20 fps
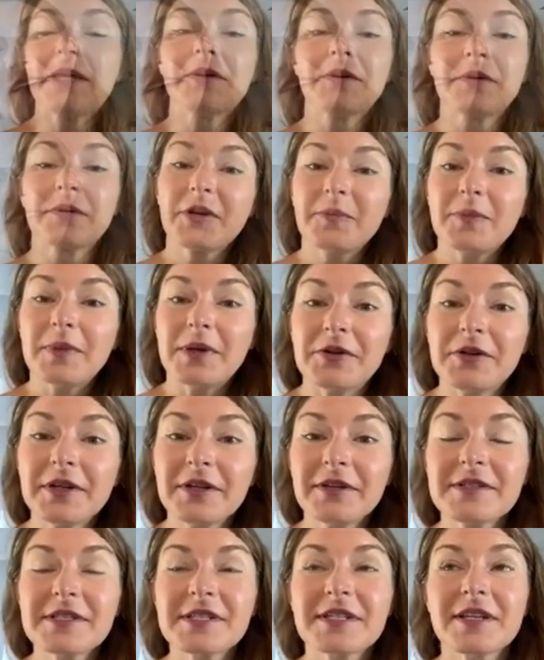
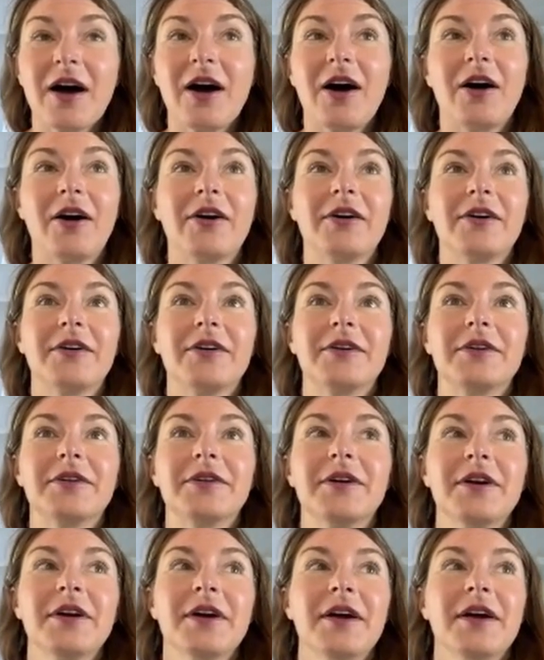Camellias are,